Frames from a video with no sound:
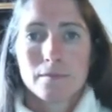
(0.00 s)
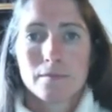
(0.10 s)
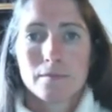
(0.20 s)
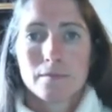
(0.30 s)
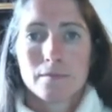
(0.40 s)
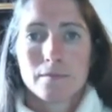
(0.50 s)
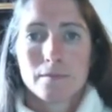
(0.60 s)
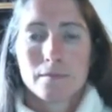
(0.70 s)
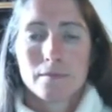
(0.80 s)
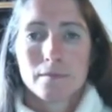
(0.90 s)

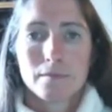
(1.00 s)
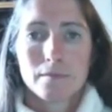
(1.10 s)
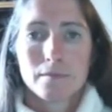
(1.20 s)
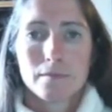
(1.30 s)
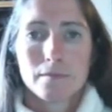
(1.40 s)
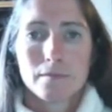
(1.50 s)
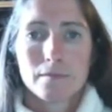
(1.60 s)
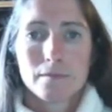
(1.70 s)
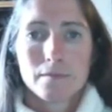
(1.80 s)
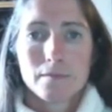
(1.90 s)

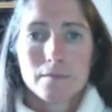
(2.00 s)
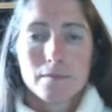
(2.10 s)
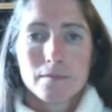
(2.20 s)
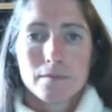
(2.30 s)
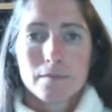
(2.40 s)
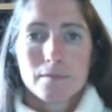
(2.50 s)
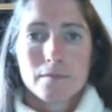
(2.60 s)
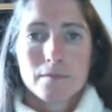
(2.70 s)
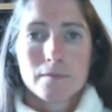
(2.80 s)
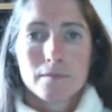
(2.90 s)

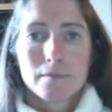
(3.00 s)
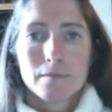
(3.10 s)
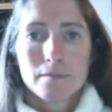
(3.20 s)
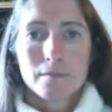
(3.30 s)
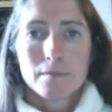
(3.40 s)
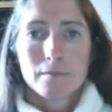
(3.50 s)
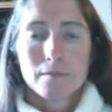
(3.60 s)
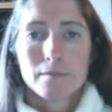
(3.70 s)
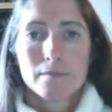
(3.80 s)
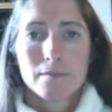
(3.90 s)

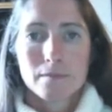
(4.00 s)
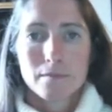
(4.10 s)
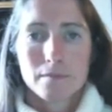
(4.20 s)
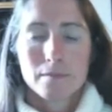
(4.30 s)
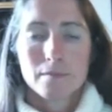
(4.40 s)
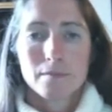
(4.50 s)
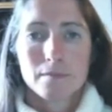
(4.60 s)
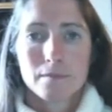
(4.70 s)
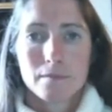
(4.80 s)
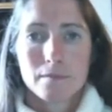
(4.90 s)

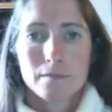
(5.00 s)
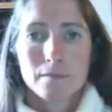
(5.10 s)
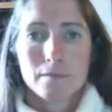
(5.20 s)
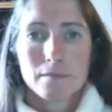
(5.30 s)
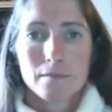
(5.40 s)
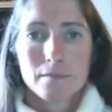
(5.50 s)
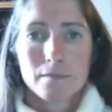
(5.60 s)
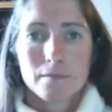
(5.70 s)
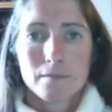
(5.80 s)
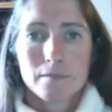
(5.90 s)

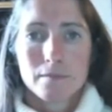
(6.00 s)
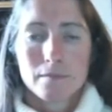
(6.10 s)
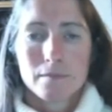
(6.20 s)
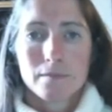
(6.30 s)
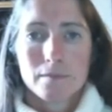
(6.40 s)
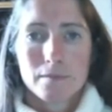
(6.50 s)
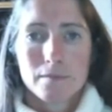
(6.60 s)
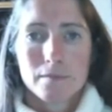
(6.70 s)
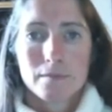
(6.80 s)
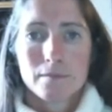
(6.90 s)

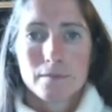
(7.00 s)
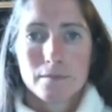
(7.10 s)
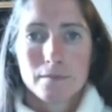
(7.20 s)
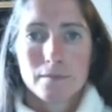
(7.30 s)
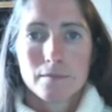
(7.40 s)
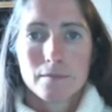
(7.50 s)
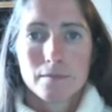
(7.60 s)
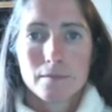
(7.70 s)
(silent)